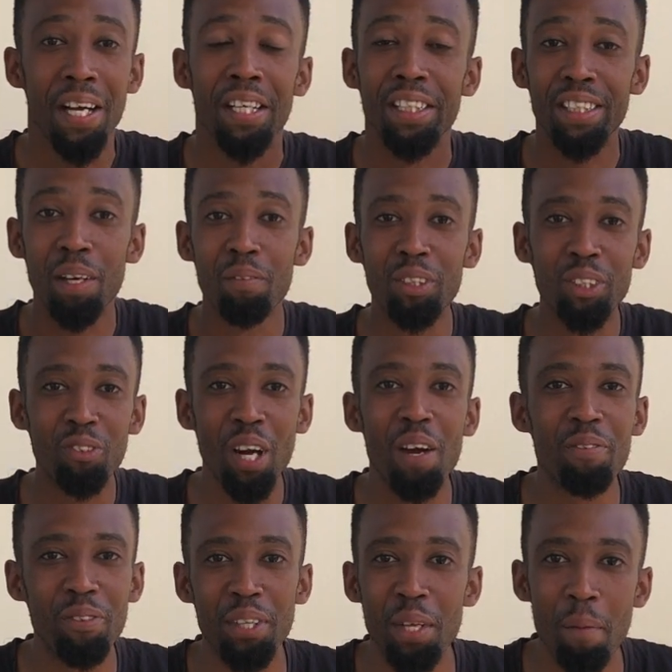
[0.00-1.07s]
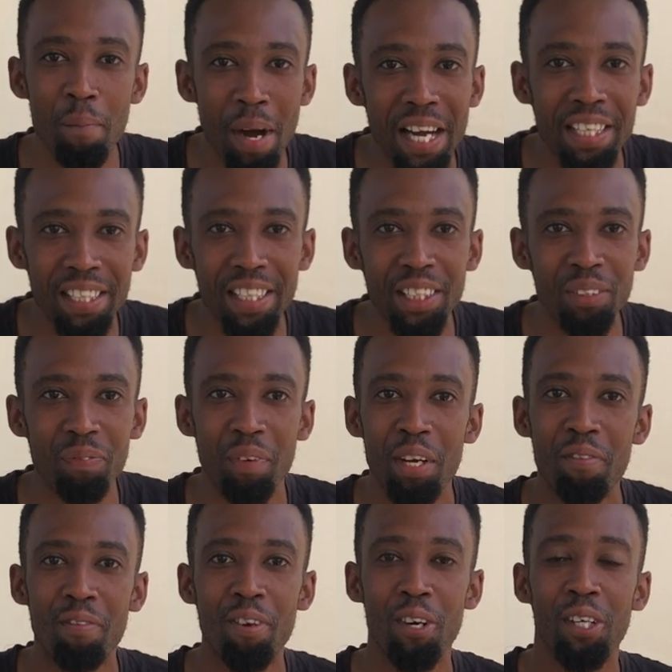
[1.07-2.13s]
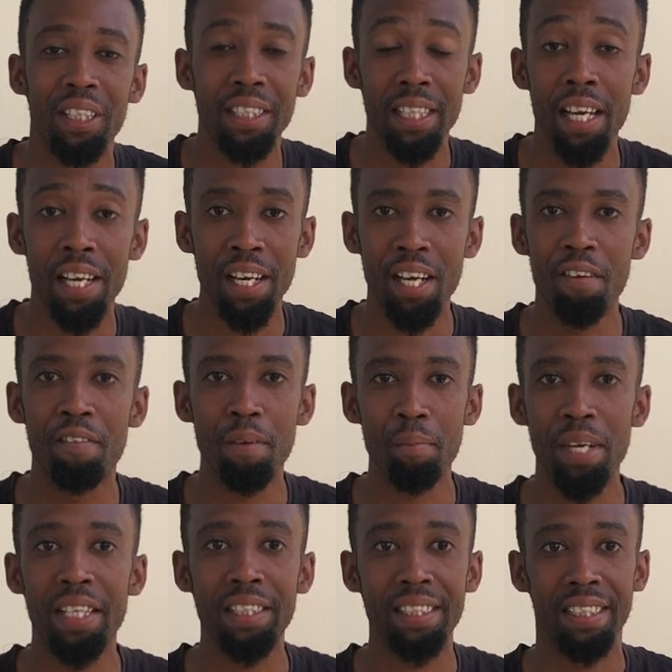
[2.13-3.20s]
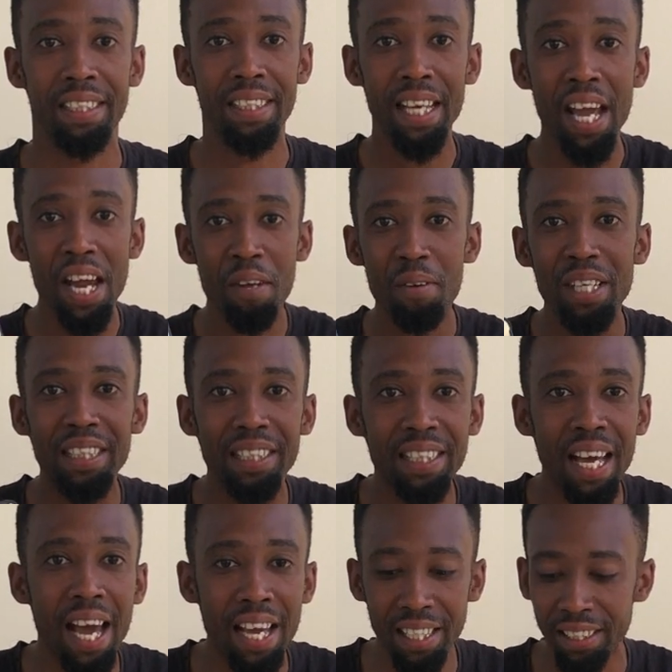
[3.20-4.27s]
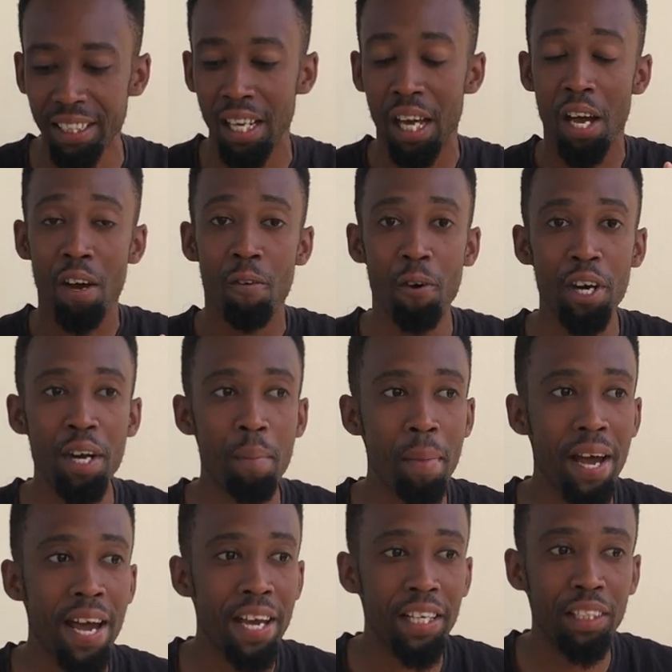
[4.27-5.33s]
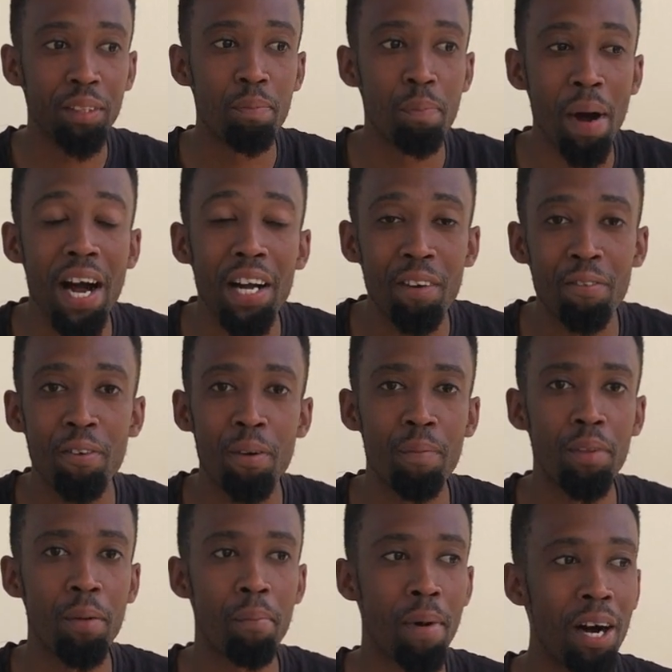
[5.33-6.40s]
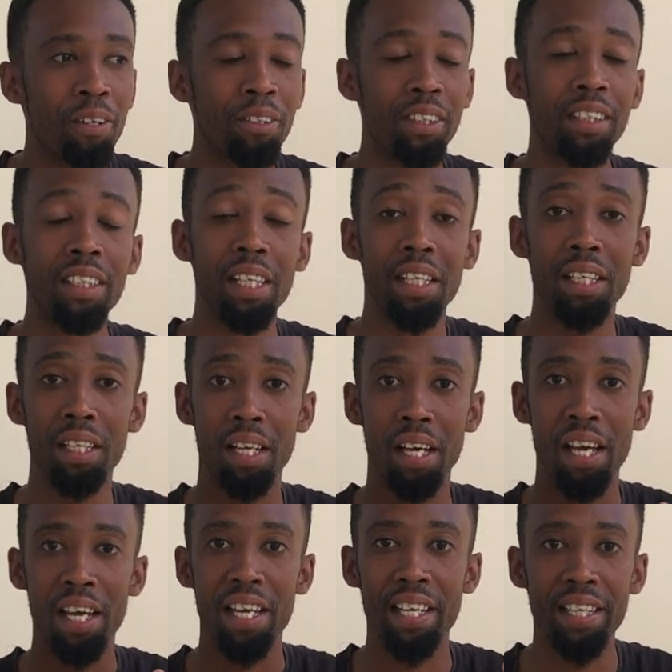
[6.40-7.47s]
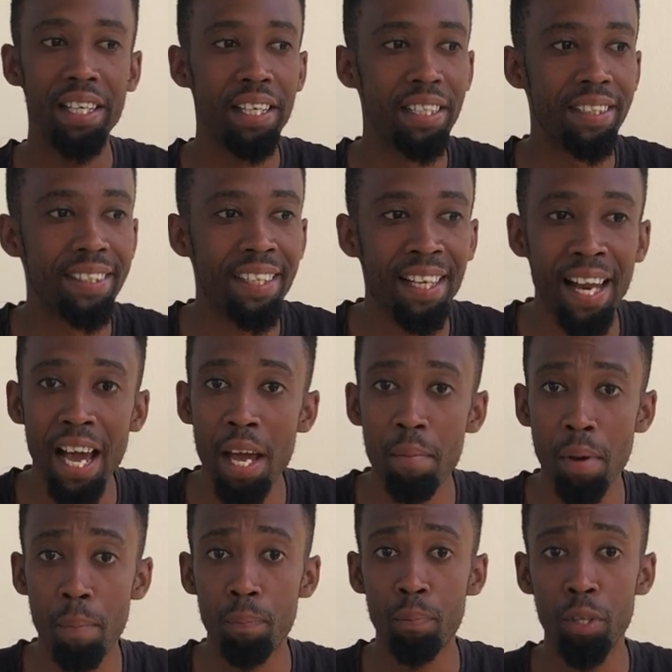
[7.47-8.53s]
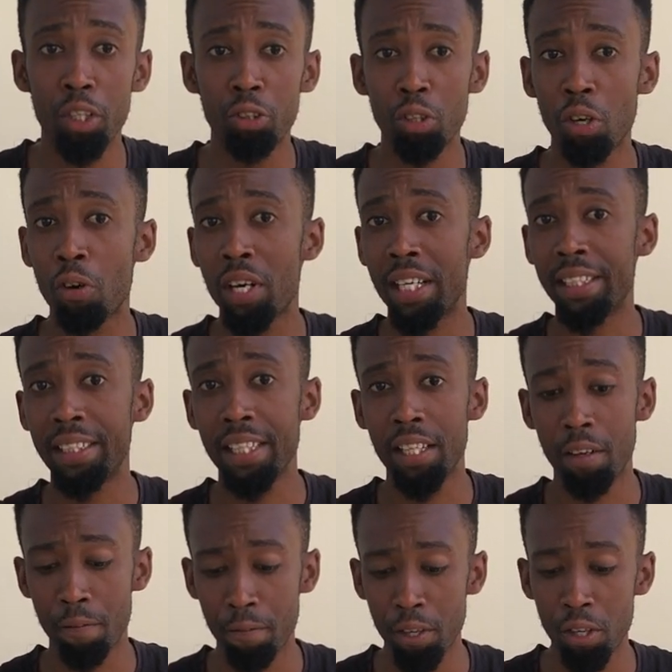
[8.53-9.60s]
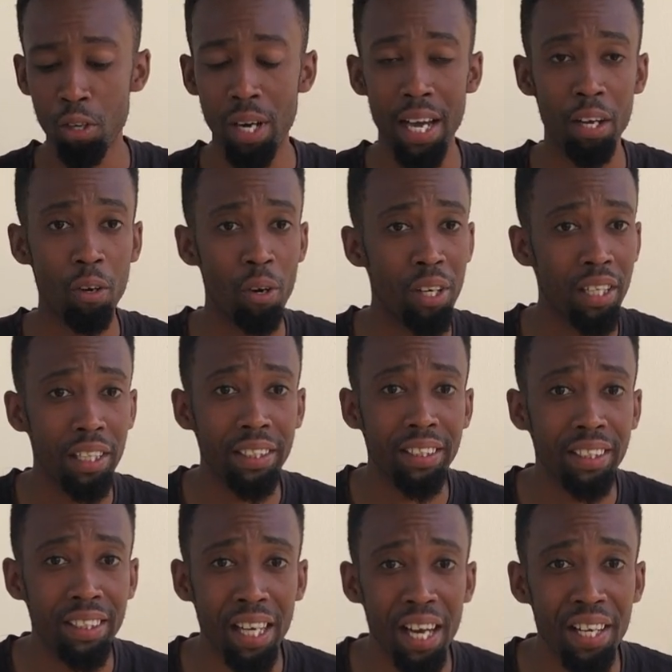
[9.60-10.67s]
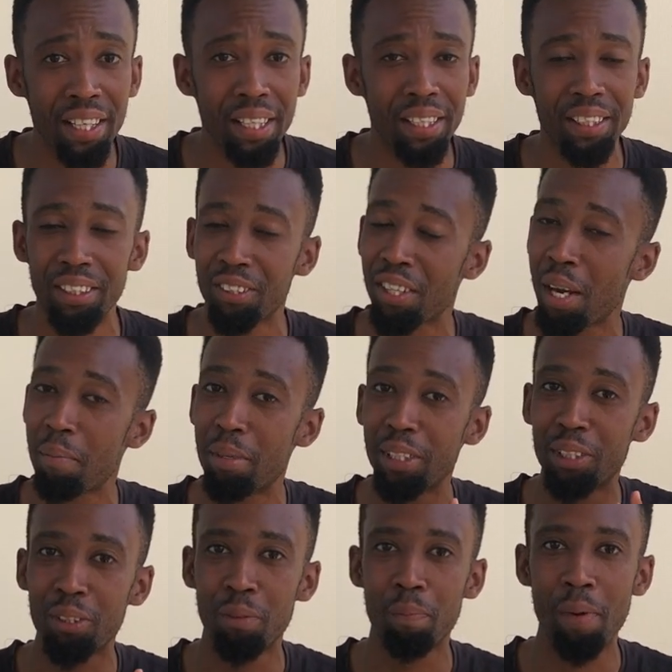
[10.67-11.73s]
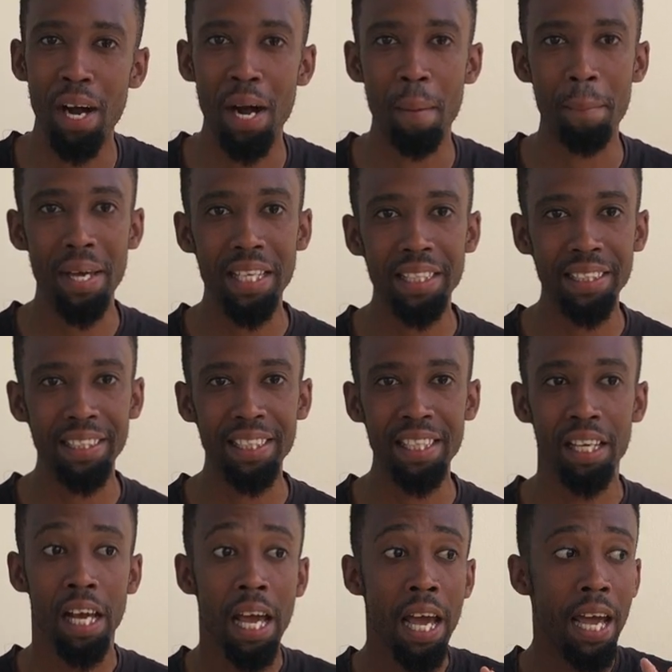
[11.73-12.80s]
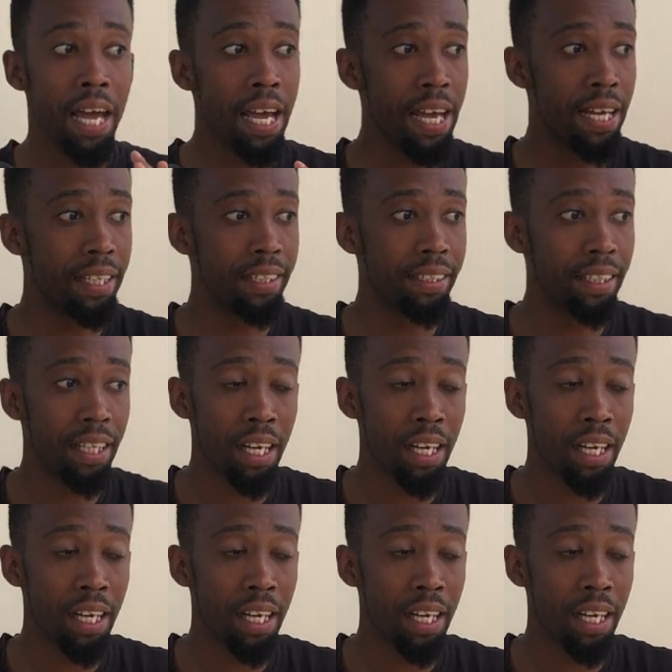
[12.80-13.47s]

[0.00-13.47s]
Subscribe to the madness, man. Vlogs that never make sense. Anyways, guys, Wode is back from the mountain. He did his climb. I'm pretty sure you're gonna see the video like on his channel. It's gonna be super amazing. And